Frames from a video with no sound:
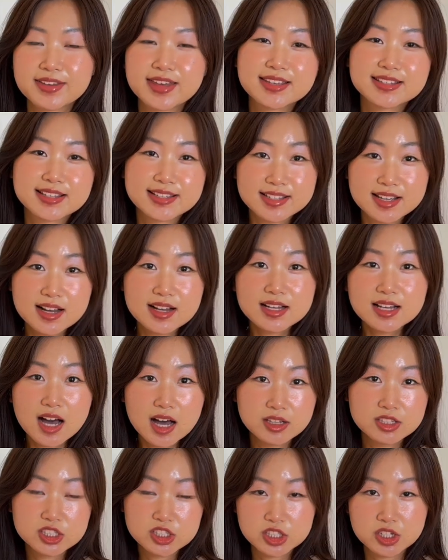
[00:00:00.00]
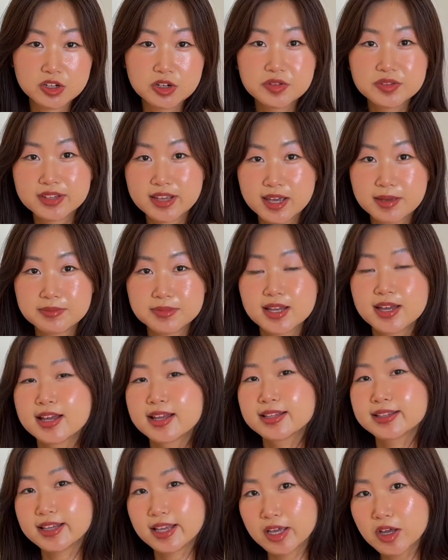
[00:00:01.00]
is a young college girl named
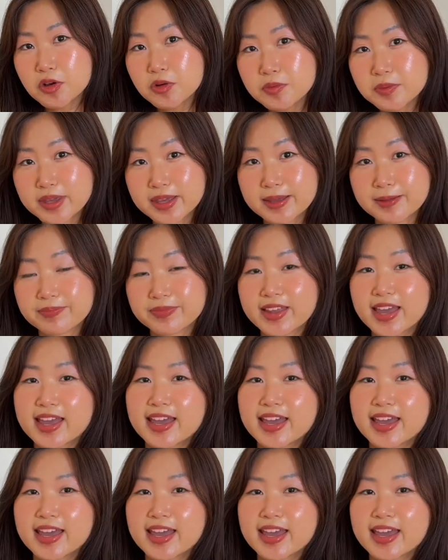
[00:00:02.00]
Naomi.